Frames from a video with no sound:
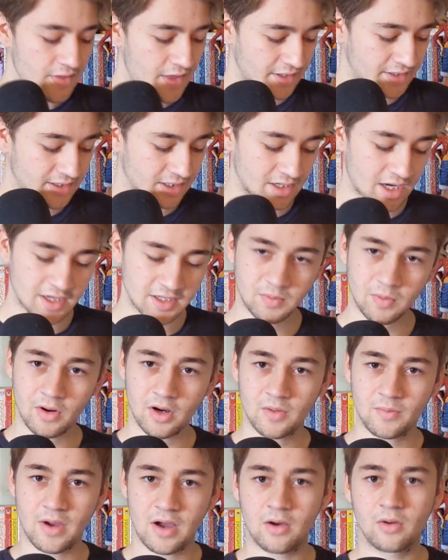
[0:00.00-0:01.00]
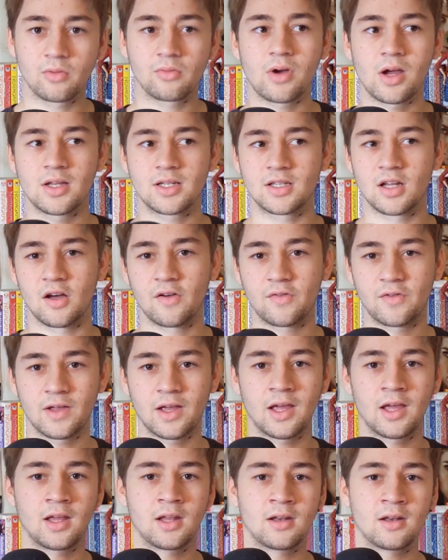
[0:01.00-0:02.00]
That's the nice part about Right Stuff,
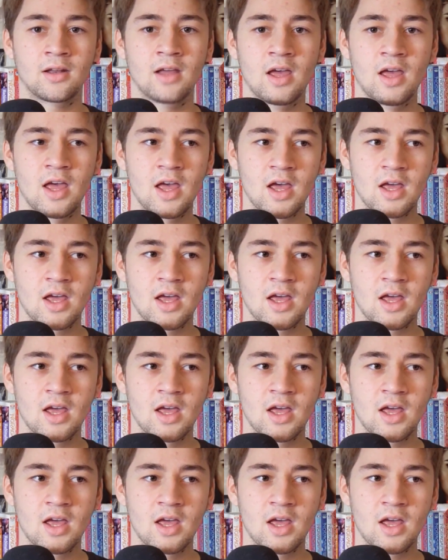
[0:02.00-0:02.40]
and